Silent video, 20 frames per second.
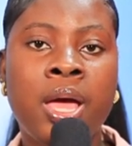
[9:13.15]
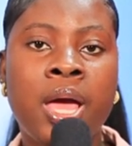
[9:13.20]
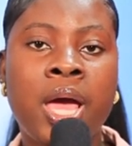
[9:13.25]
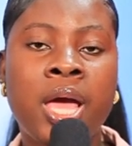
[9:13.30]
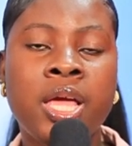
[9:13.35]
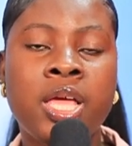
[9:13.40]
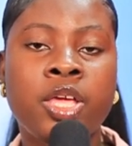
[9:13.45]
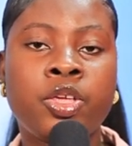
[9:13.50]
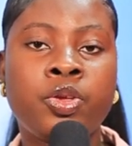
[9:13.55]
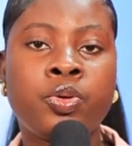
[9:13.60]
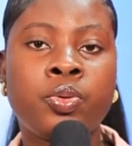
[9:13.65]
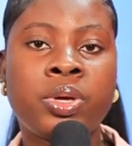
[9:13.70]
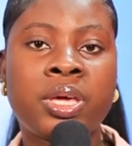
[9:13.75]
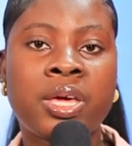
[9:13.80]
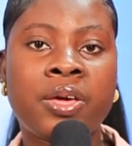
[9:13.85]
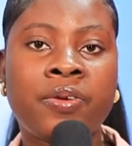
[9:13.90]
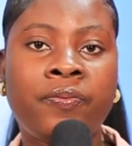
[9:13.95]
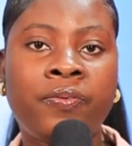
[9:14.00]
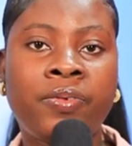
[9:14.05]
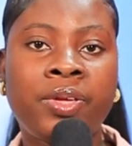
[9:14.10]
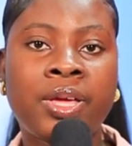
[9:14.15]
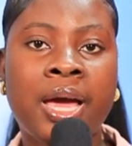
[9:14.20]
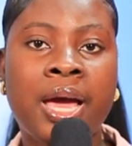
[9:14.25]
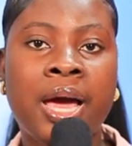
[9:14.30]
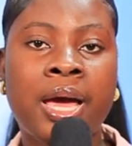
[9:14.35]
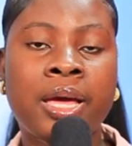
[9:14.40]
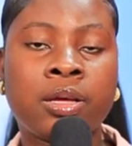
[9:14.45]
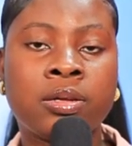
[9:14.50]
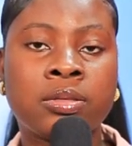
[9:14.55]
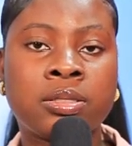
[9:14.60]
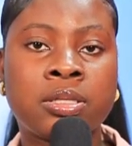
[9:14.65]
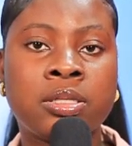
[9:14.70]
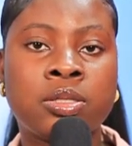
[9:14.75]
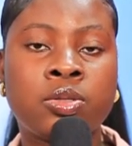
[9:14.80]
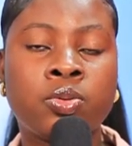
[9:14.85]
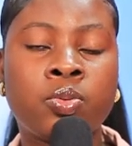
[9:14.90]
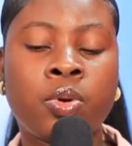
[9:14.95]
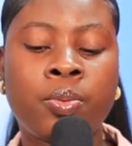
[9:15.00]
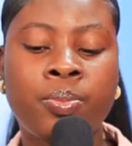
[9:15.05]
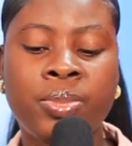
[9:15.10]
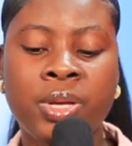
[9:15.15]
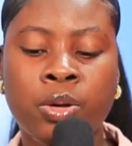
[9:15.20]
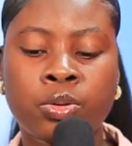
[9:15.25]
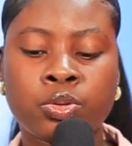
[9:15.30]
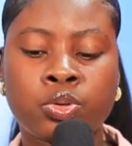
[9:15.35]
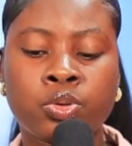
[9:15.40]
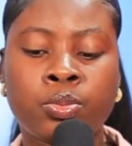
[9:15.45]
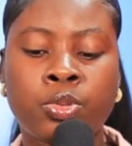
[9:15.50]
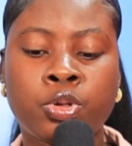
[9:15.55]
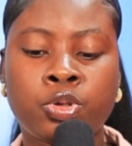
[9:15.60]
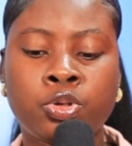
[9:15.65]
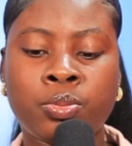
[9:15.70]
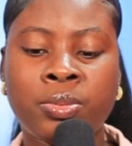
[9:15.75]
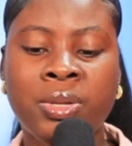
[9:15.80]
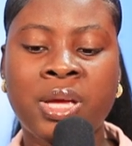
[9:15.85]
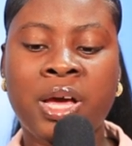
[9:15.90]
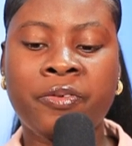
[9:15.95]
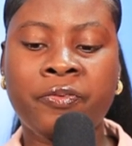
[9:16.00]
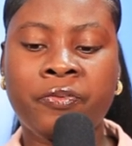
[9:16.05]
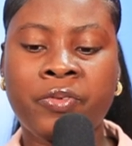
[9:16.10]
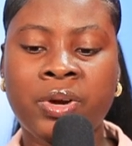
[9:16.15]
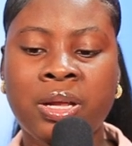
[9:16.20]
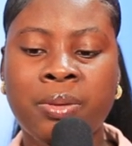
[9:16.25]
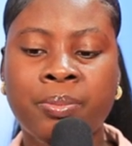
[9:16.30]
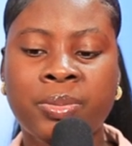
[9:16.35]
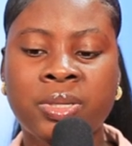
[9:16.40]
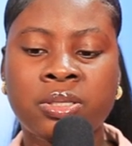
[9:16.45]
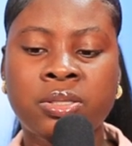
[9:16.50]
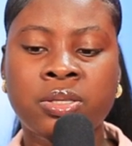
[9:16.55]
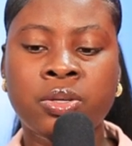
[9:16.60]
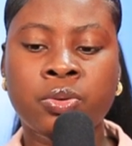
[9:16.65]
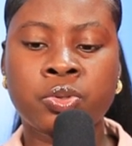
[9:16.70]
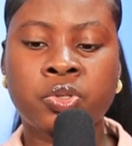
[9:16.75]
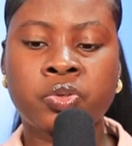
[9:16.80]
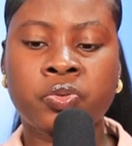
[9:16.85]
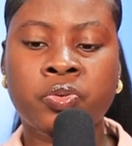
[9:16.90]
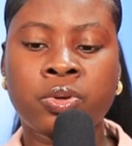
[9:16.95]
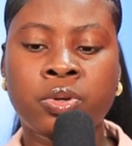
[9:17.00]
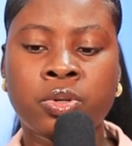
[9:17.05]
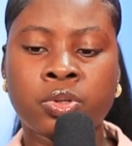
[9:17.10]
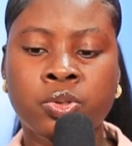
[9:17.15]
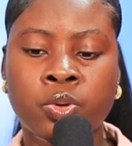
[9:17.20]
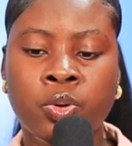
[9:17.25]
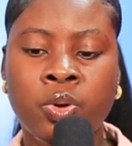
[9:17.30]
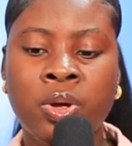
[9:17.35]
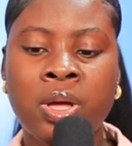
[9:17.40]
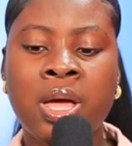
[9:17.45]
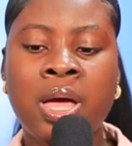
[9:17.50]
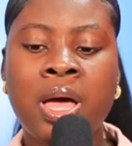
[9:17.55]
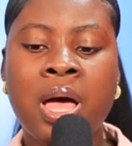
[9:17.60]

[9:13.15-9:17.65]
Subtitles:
e UK via IELTS into wo bia so betum ya frena best na go screen so